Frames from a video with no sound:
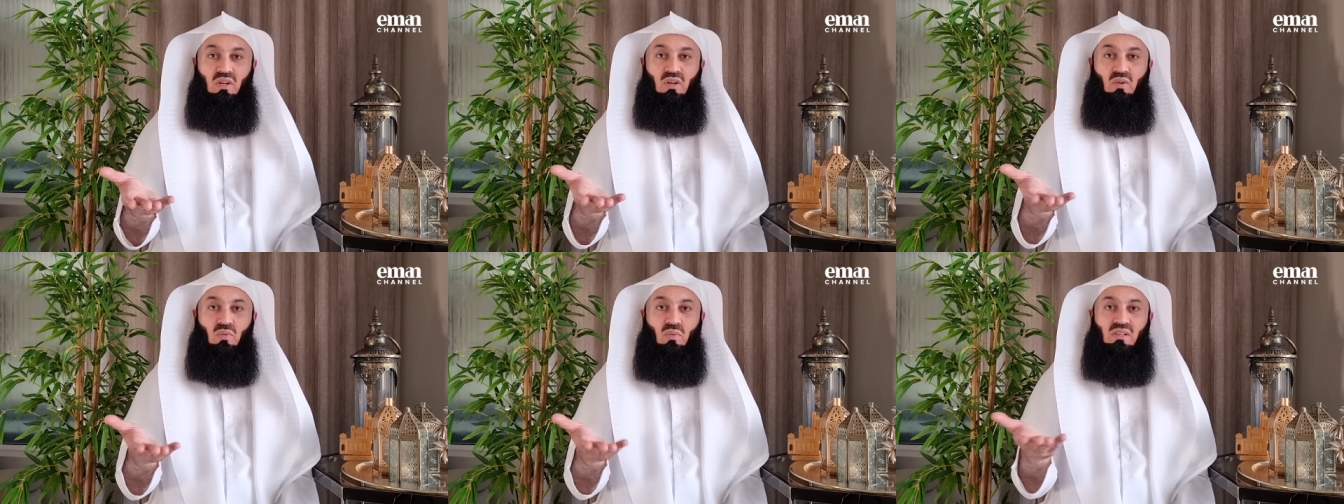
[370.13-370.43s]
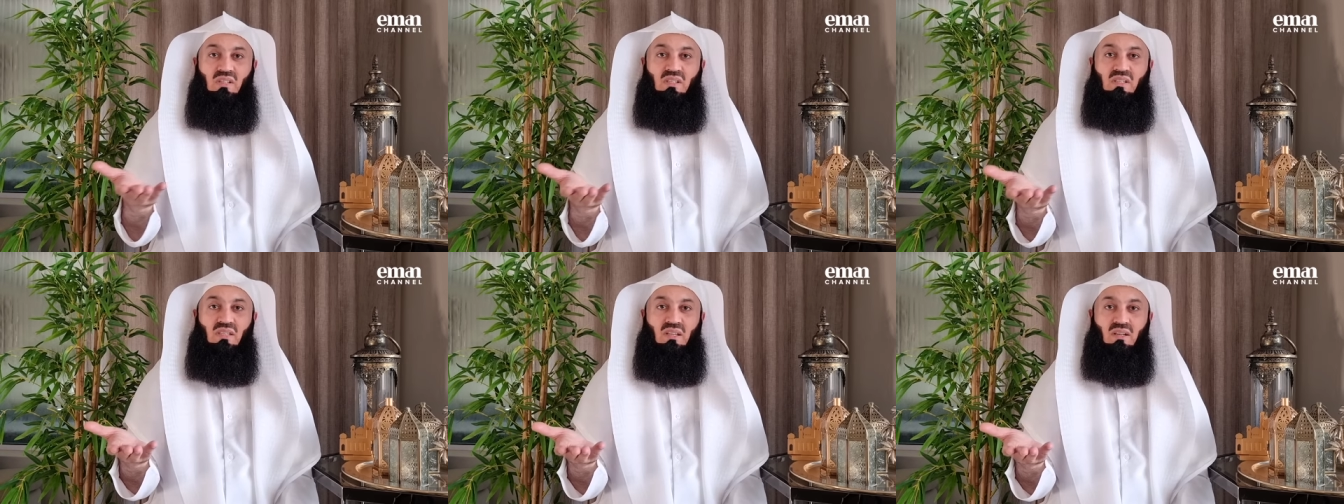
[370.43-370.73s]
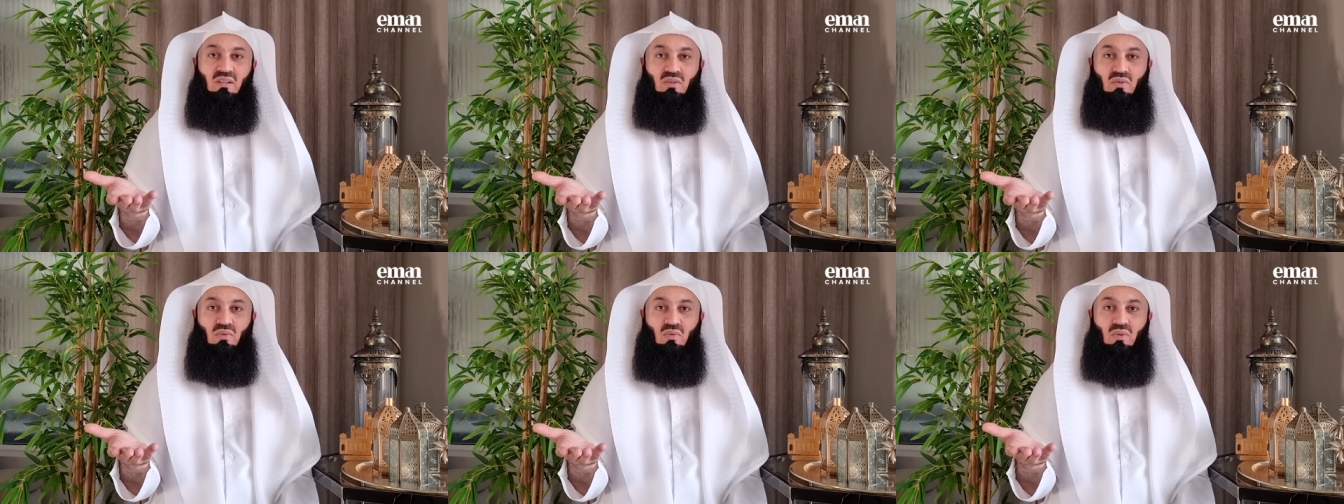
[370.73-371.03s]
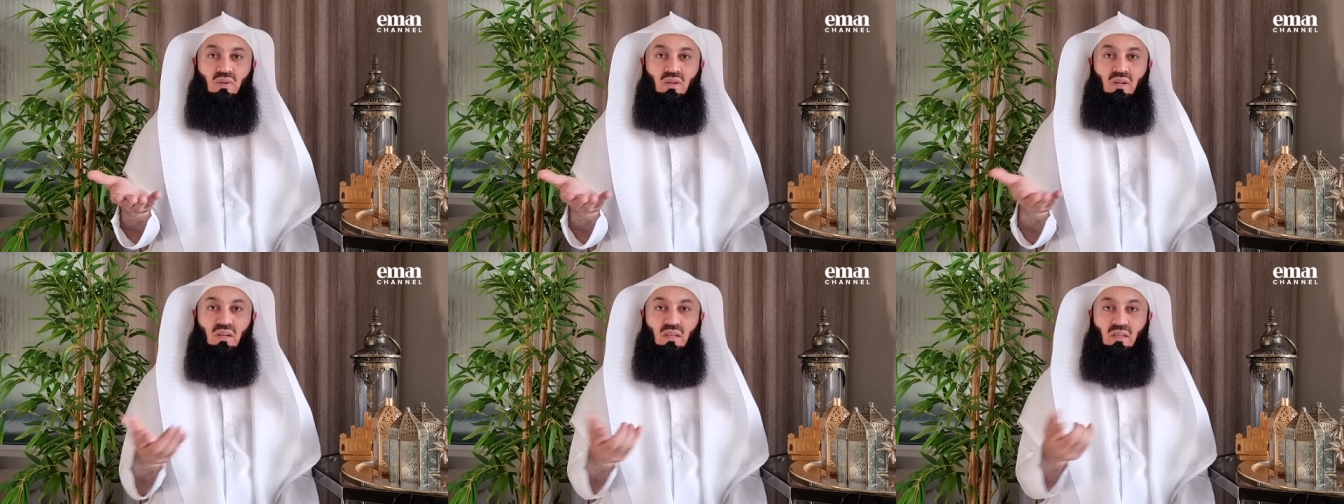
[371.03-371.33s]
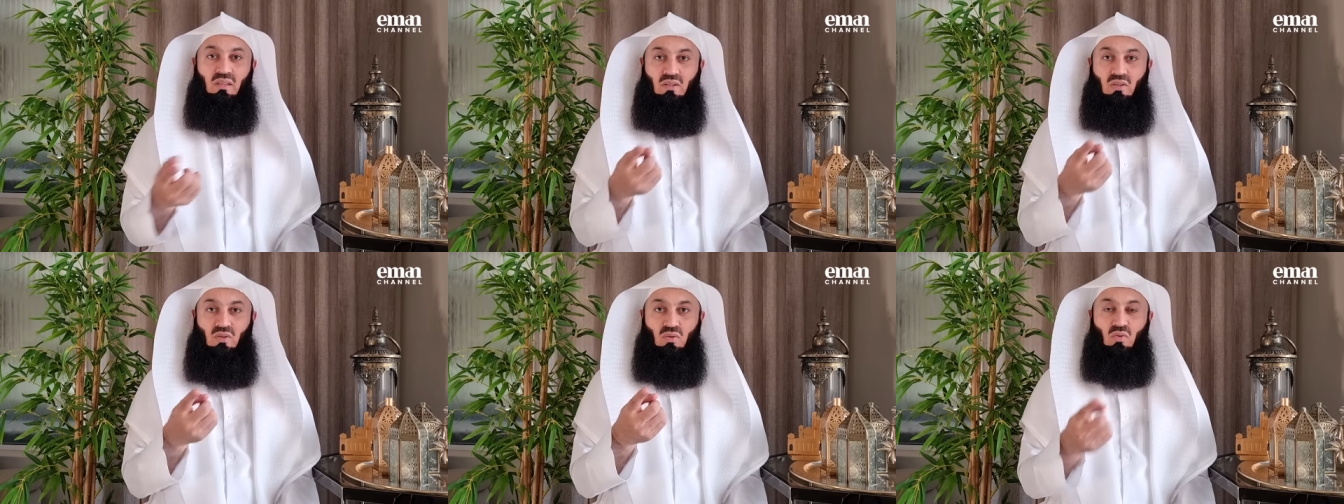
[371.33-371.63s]
What is their due?
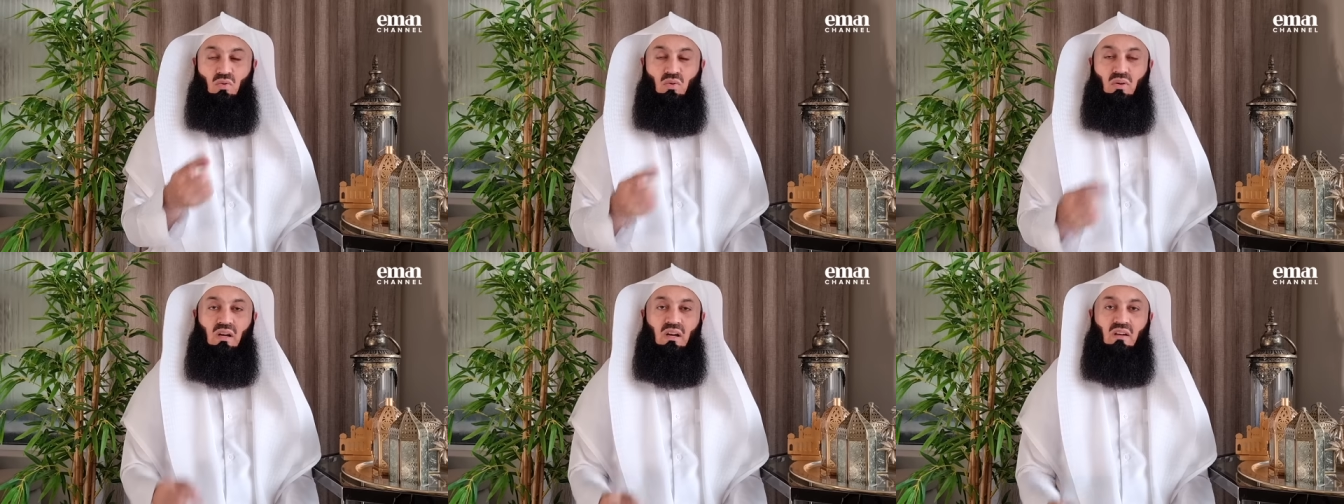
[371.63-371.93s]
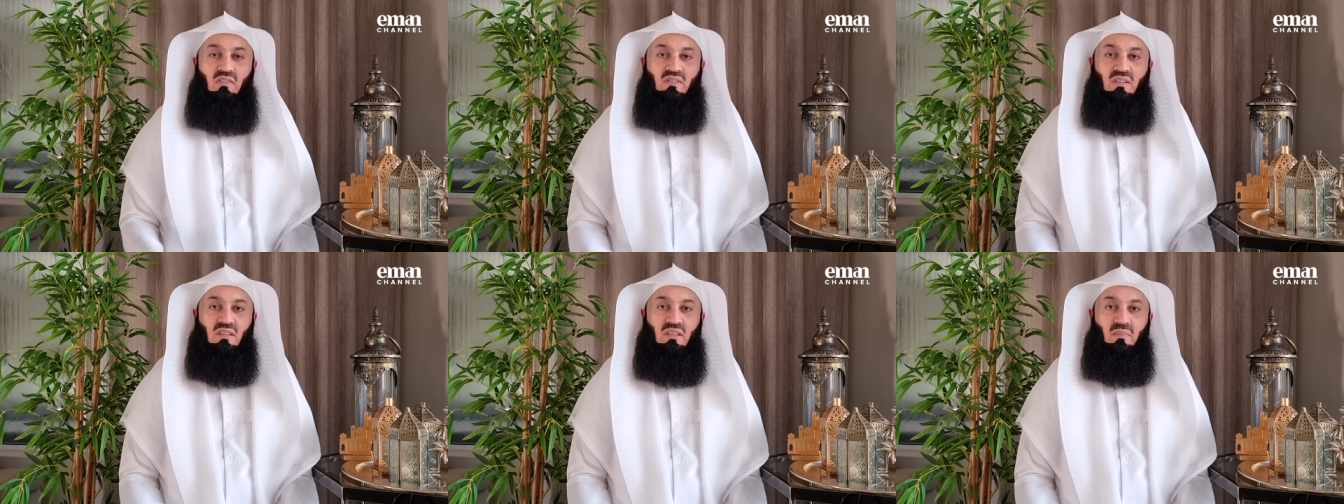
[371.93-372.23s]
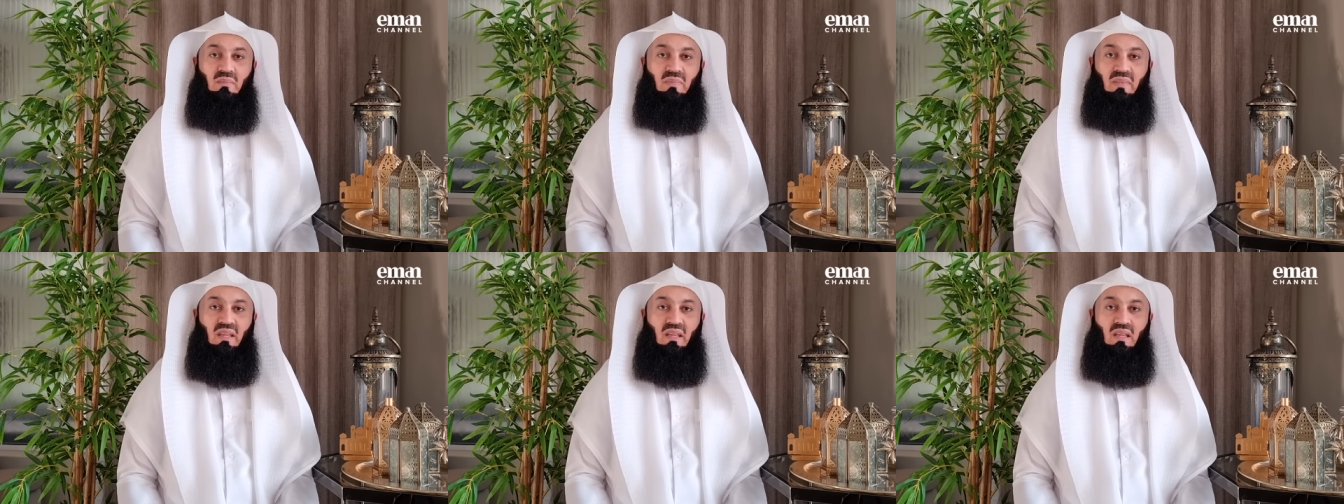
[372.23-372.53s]
That you look after them.